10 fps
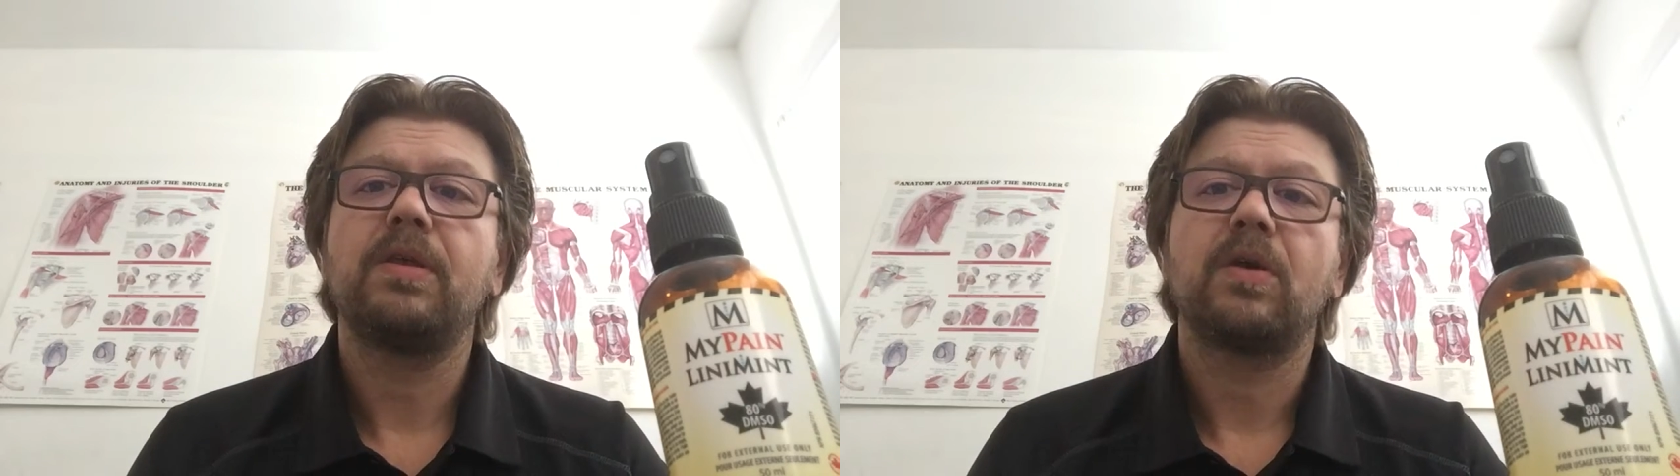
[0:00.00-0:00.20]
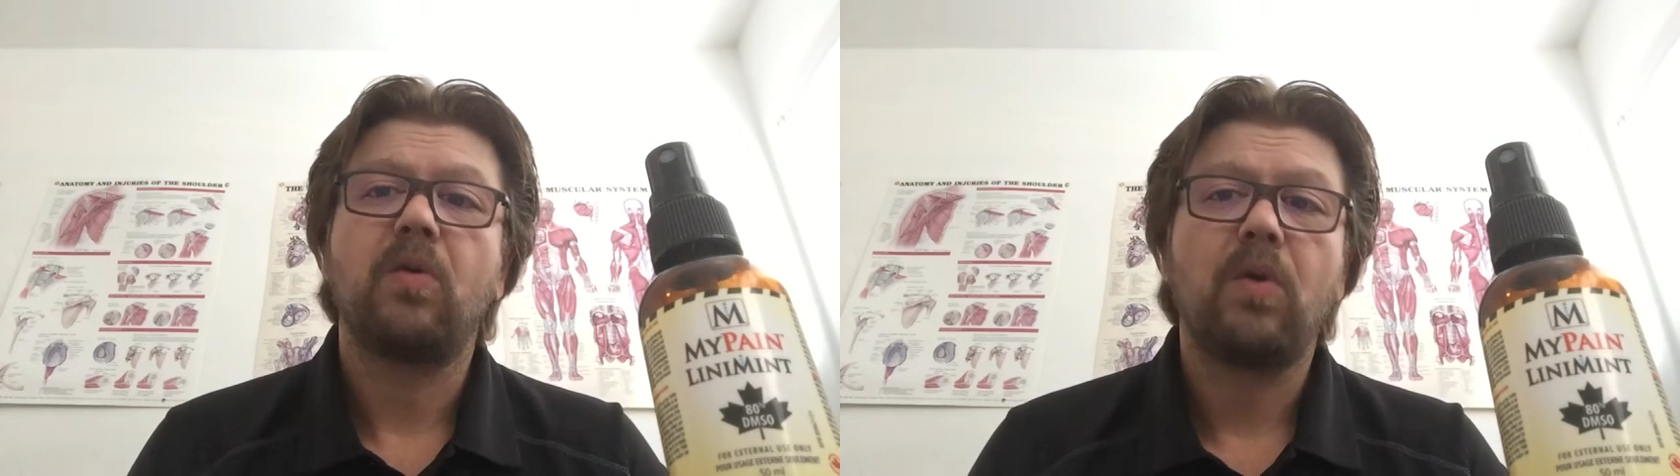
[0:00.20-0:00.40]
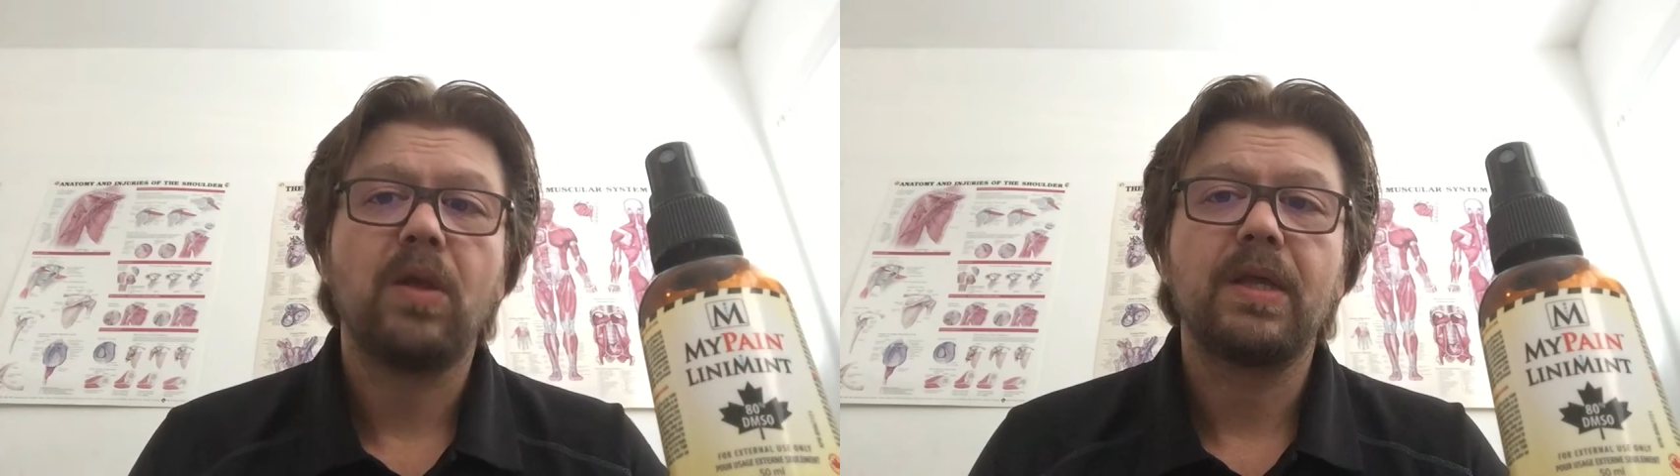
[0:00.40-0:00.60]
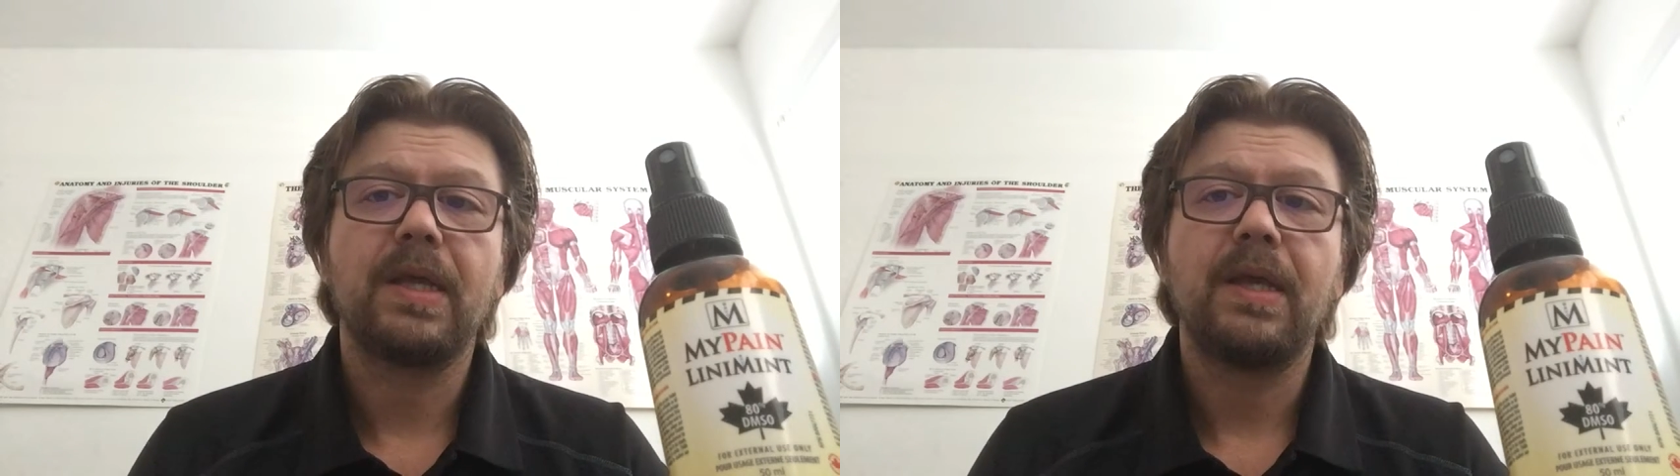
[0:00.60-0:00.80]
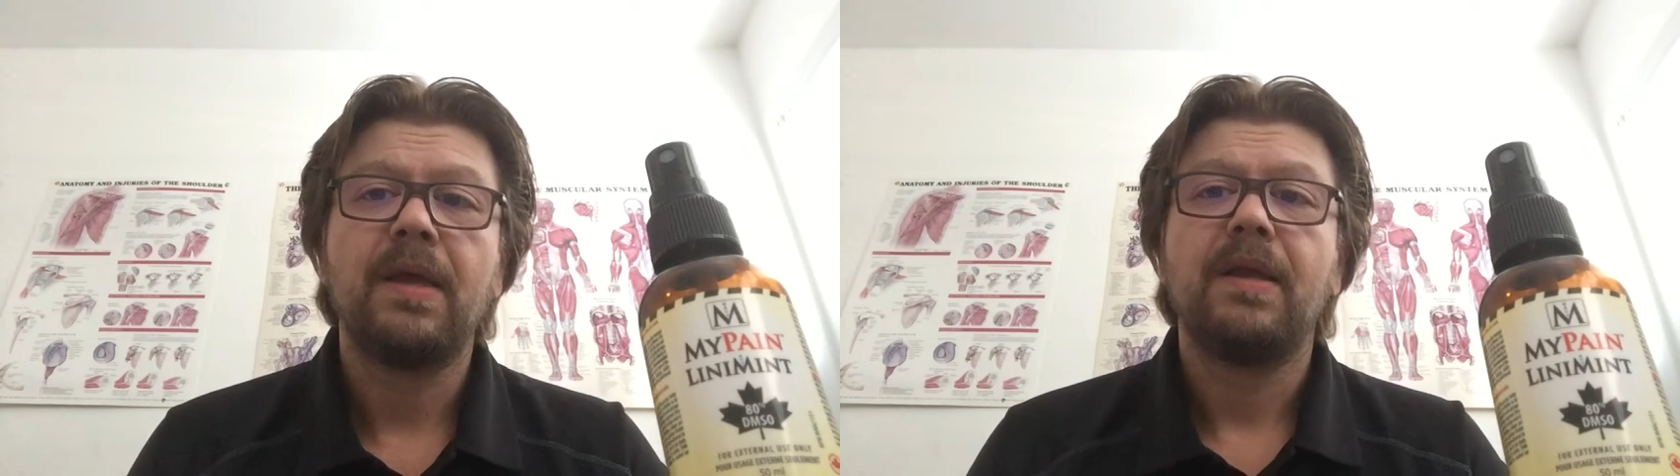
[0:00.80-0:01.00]
the
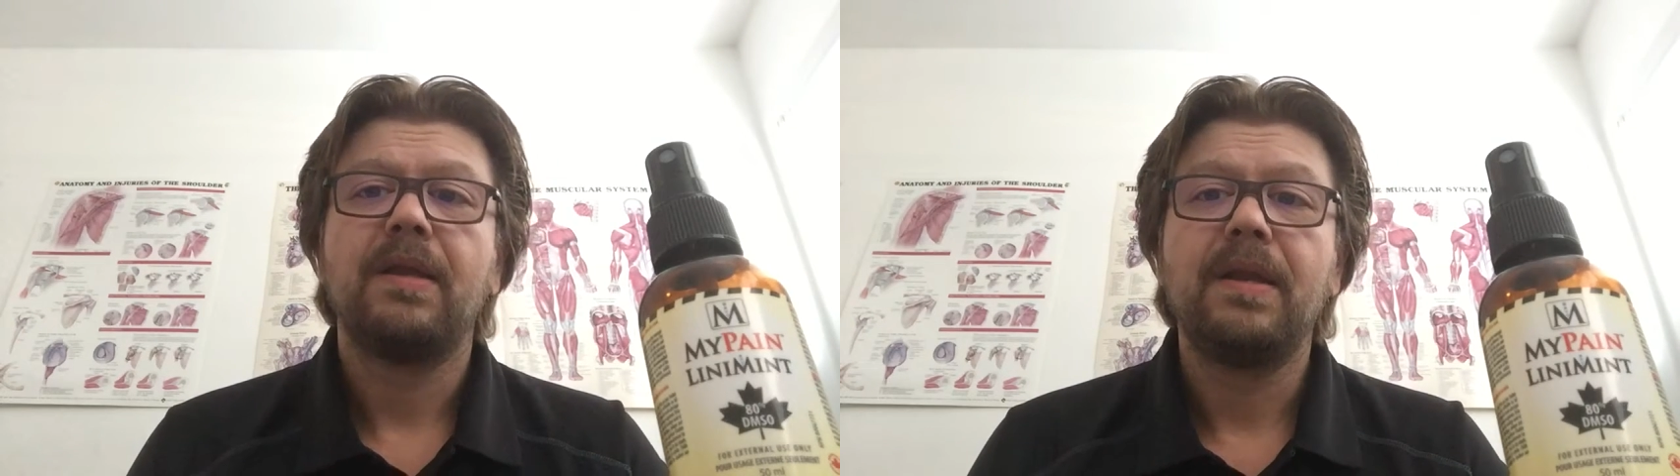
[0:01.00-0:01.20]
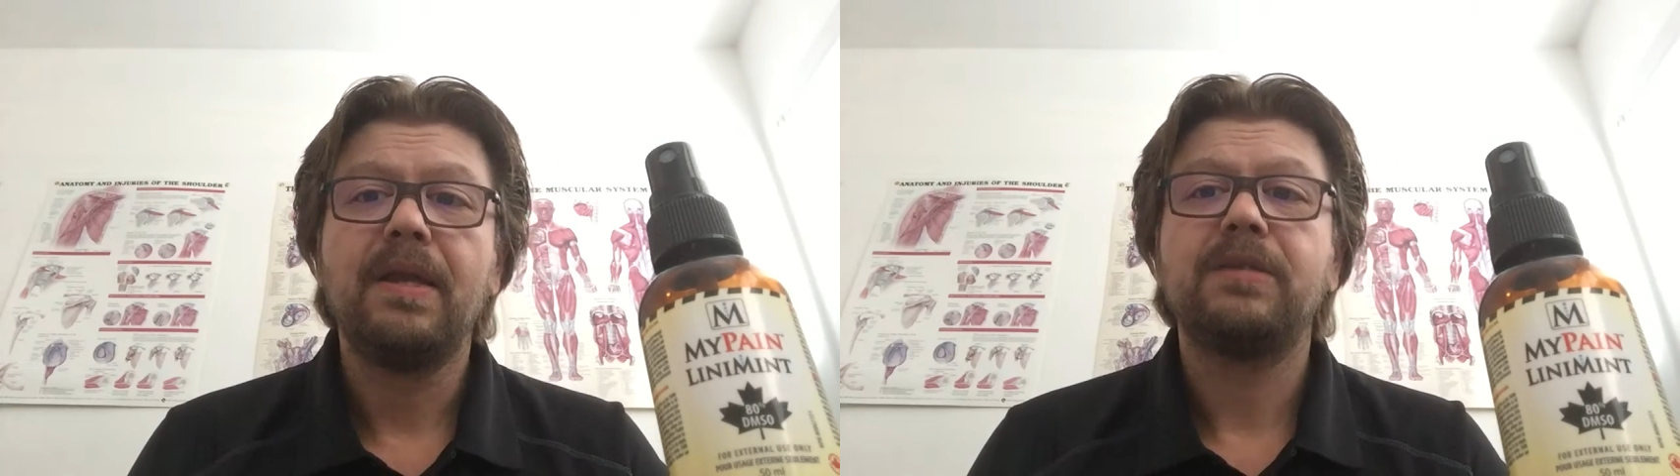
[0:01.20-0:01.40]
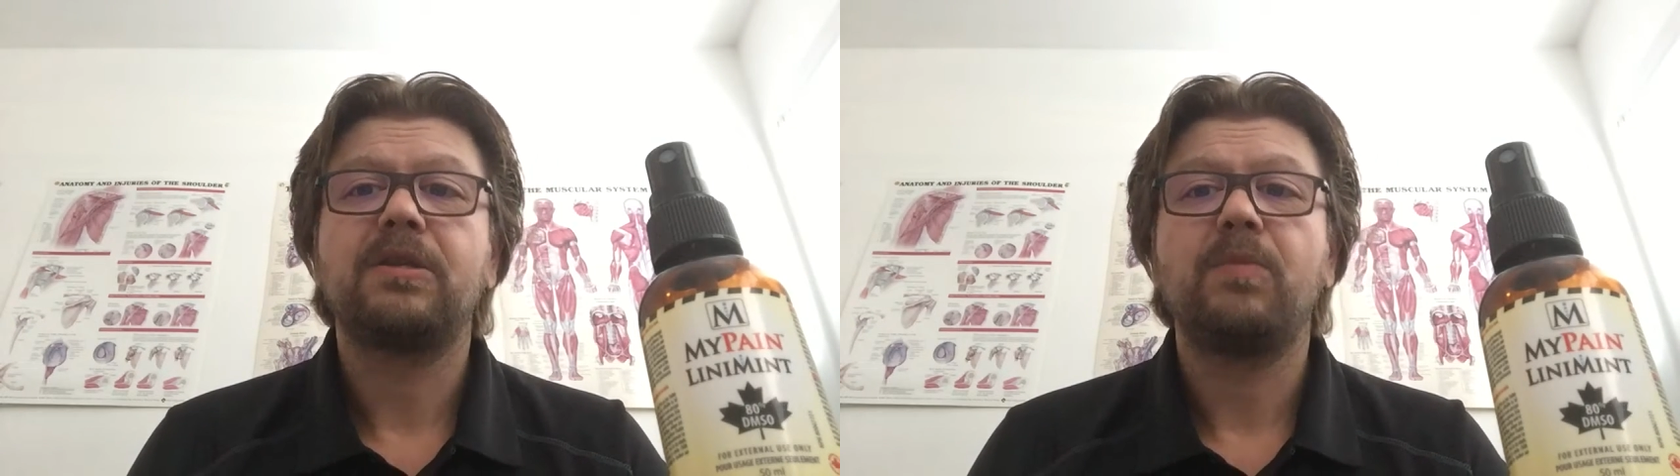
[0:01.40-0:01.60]
quality needs to